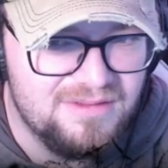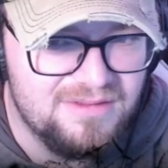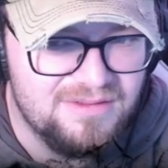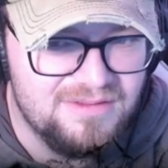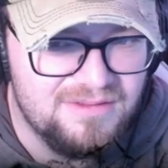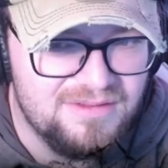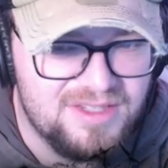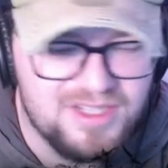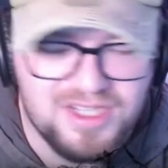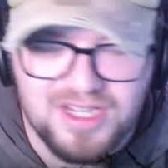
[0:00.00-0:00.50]

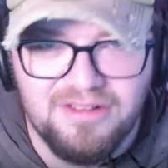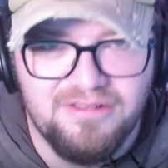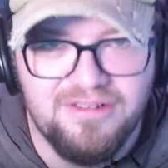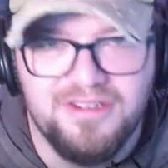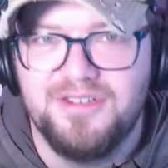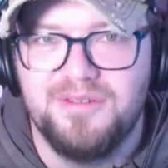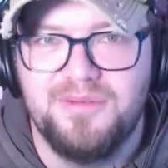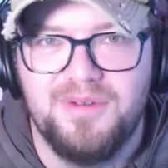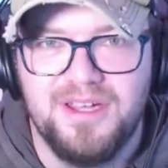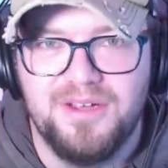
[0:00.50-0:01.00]

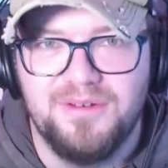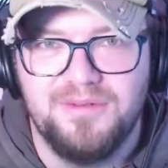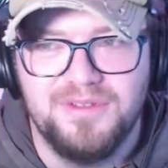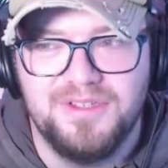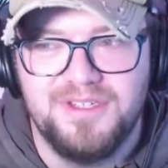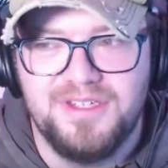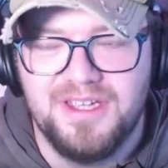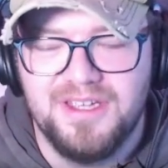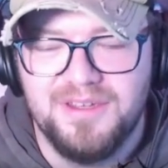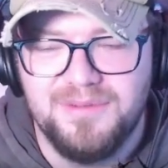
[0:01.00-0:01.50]
scurries away all the
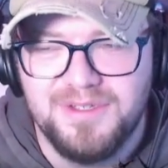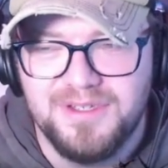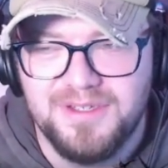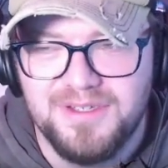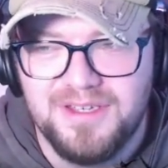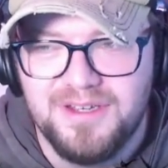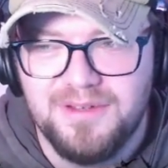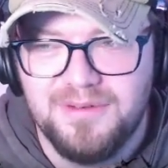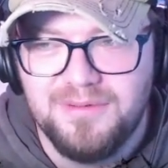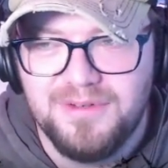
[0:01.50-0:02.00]
time. So it's
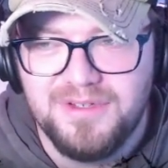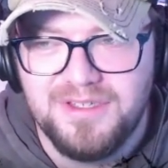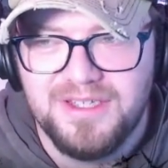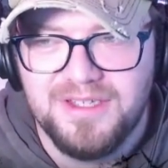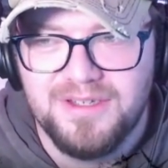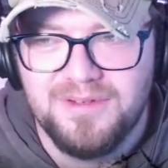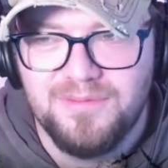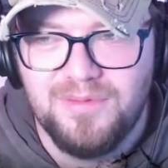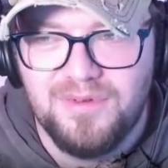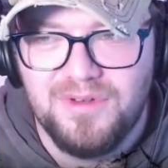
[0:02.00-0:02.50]
like, what's
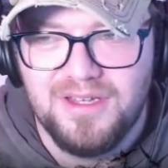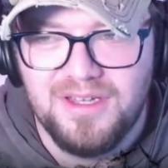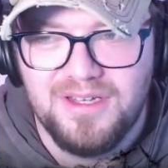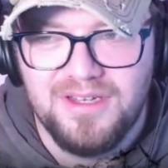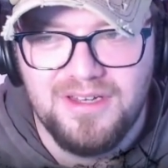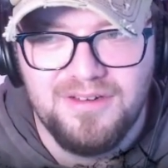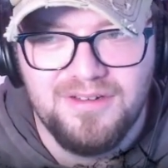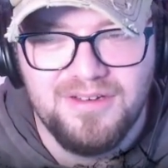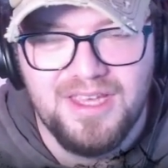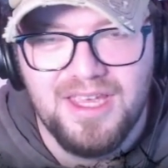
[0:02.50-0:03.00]
it? What, I
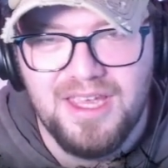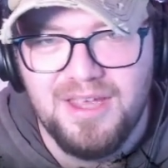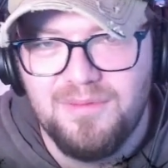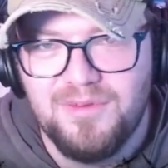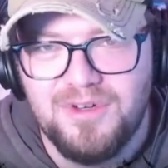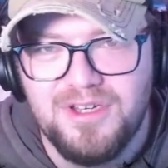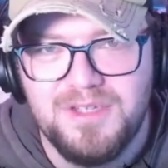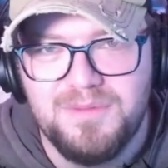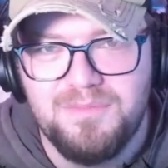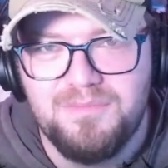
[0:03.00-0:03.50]
don't get
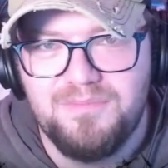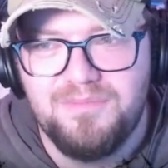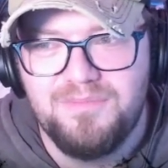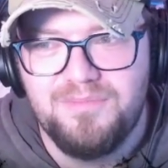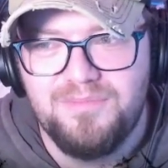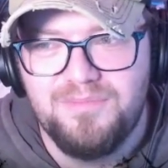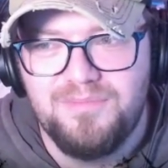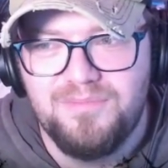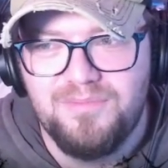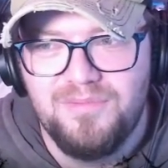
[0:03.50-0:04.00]
what
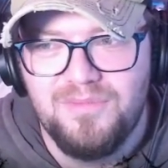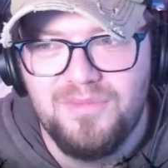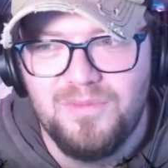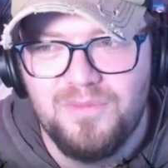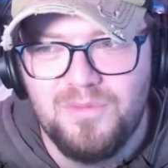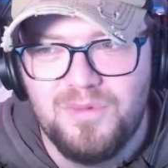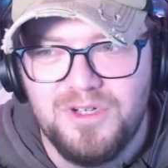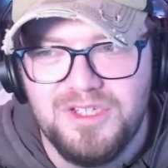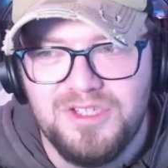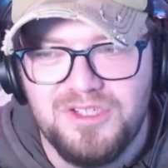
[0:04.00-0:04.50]

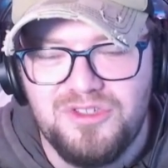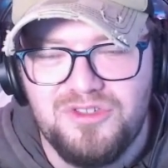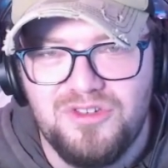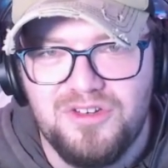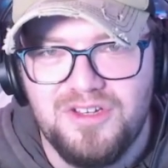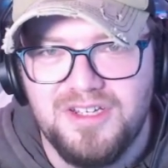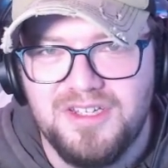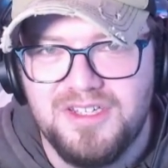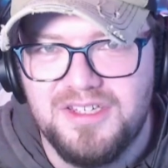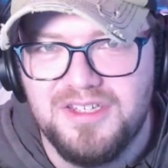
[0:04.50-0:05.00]
it's
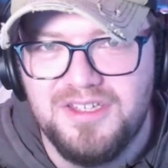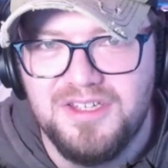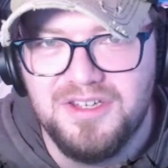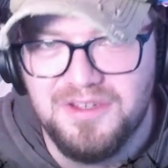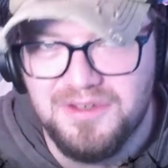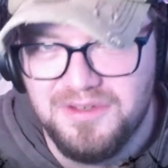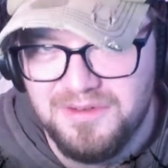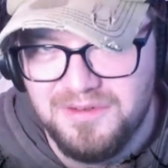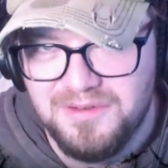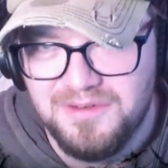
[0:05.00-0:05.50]
trying to
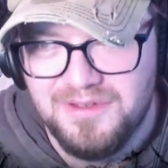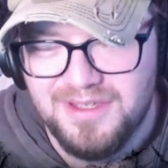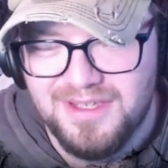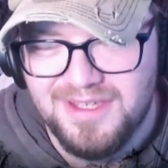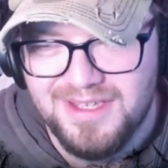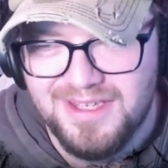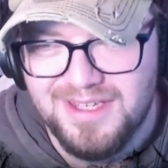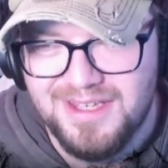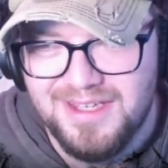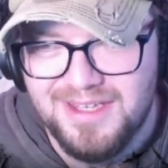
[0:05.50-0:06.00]
do.
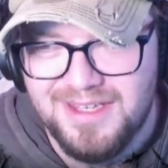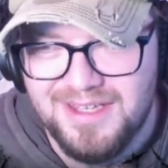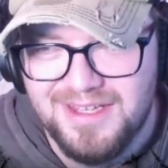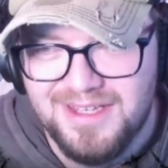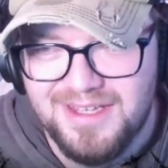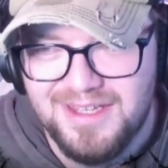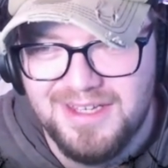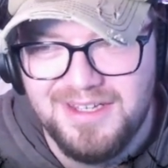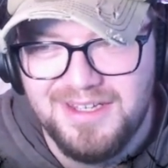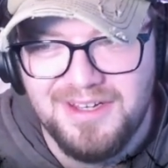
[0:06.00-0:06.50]

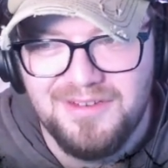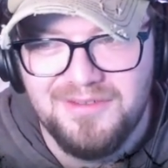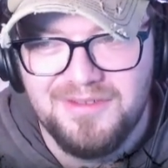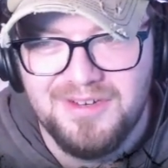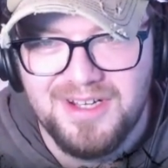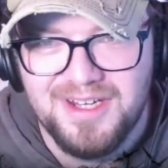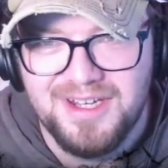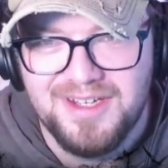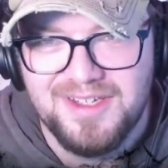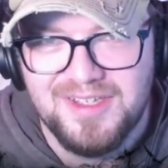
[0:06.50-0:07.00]
I don't
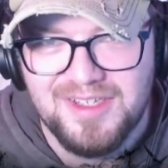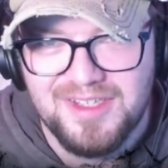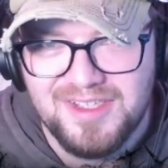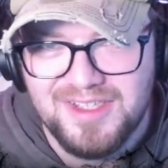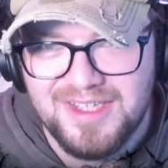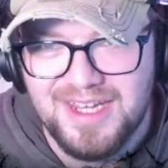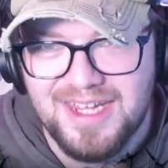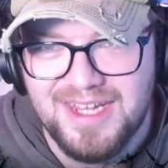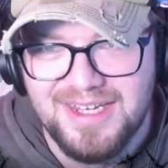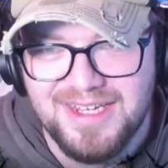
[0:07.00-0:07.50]
really
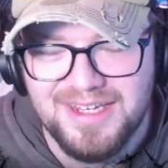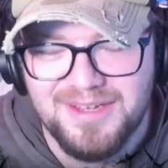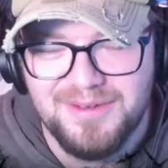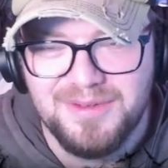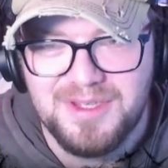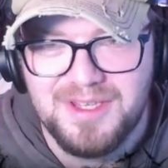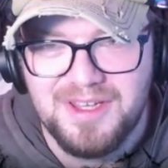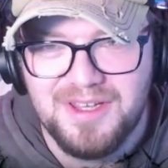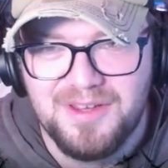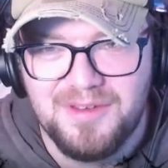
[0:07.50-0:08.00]
understand it. It
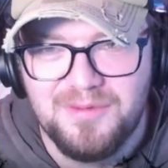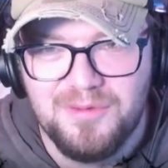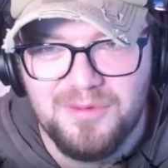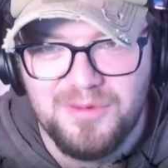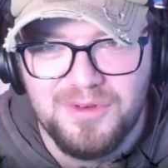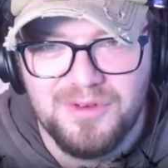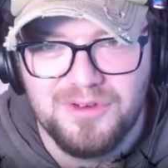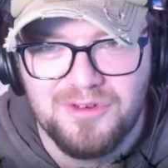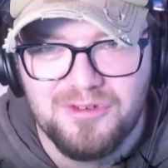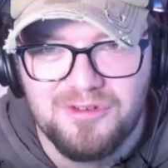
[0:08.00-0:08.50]
was like, well, we've
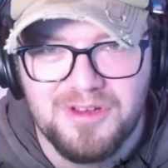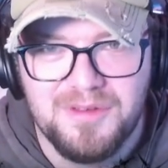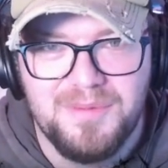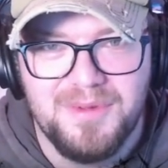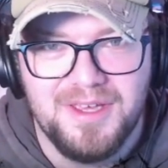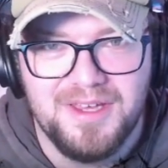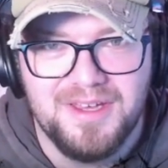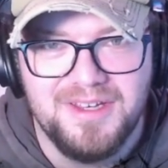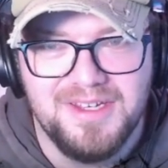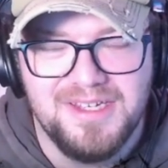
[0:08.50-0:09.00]
got
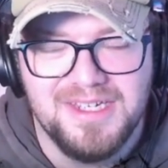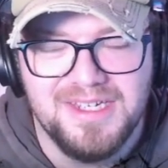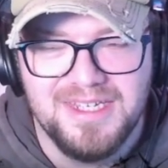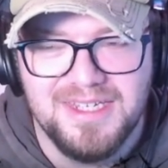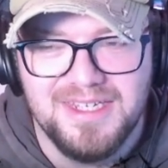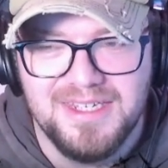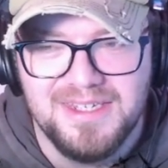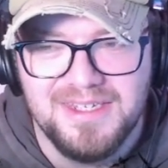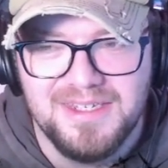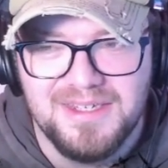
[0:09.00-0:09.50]
creepy
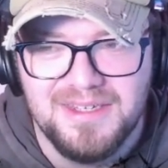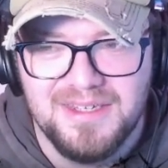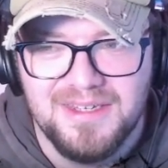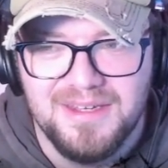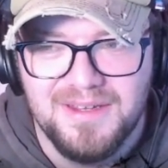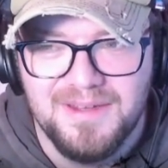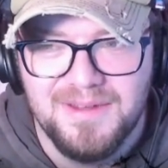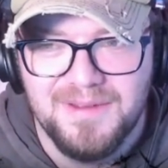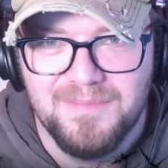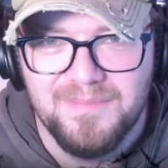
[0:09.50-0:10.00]
ideas,
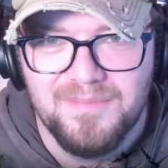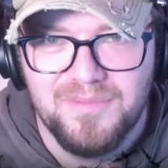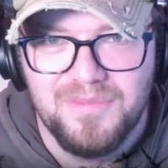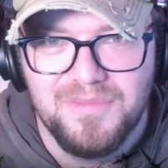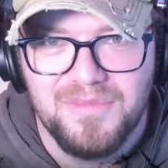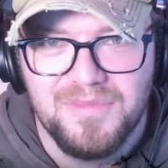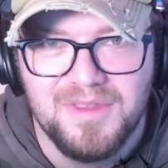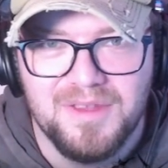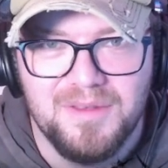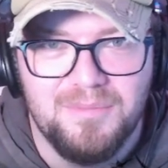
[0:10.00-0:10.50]

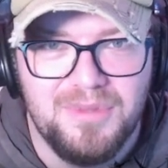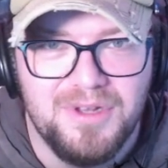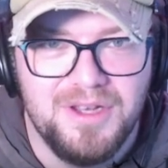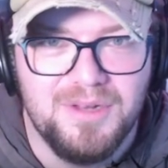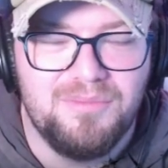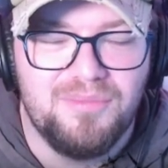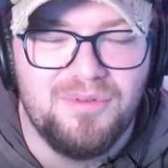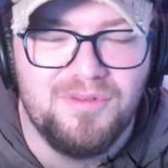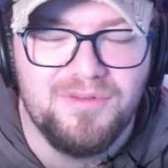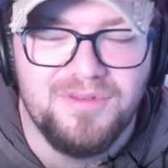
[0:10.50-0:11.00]
but
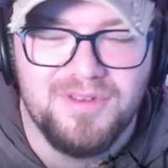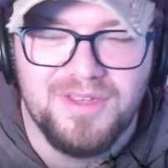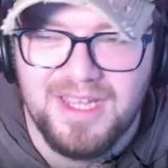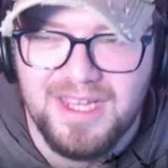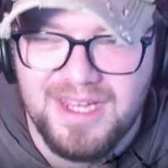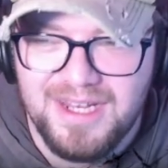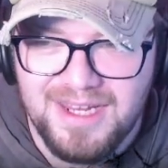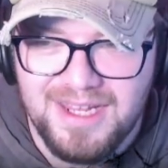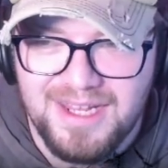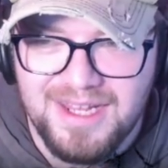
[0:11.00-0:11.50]

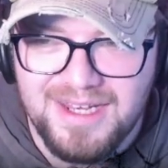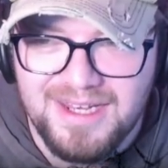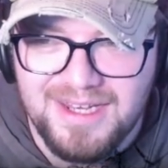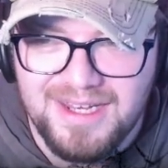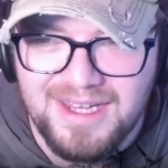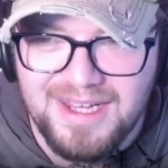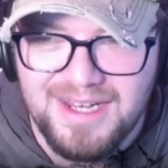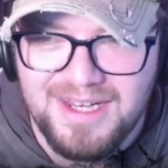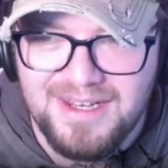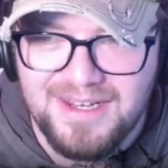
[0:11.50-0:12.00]

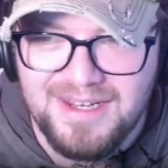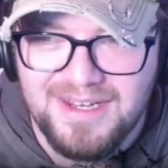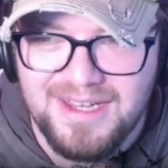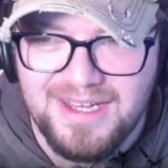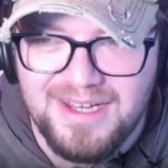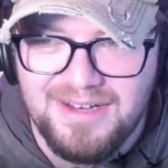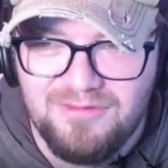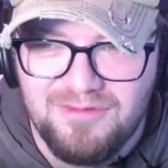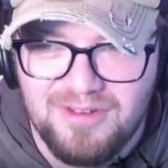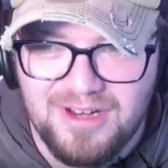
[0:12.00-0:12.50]
in
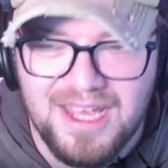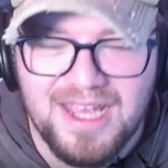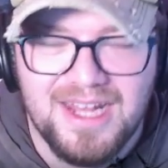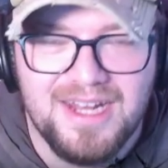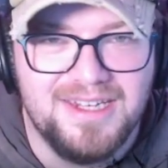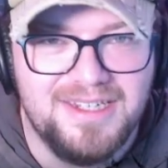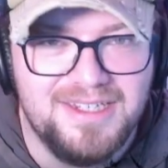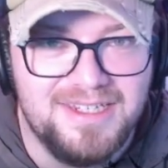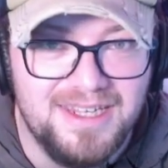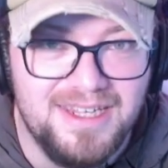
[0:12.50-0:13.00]

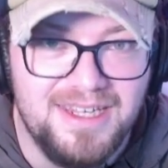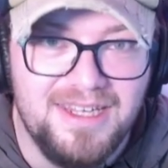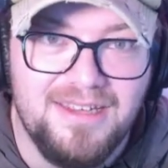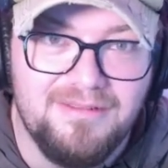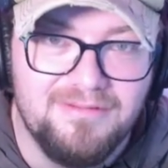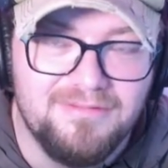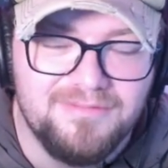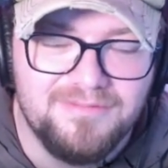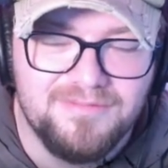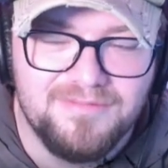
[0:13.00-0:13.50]
reality
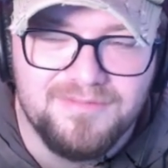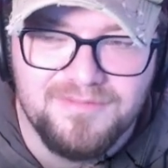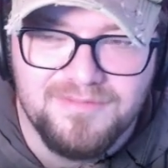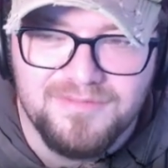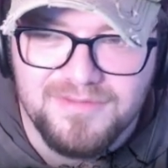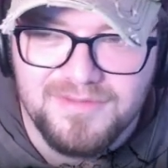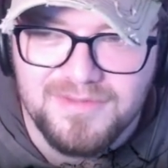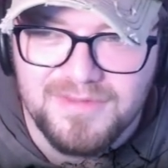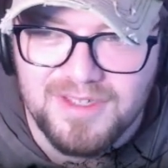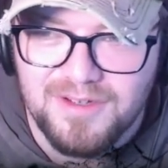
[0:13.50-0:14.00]

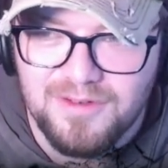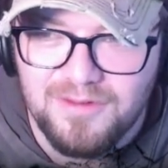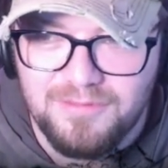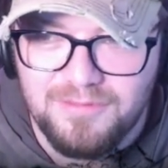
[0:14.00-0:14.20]
or in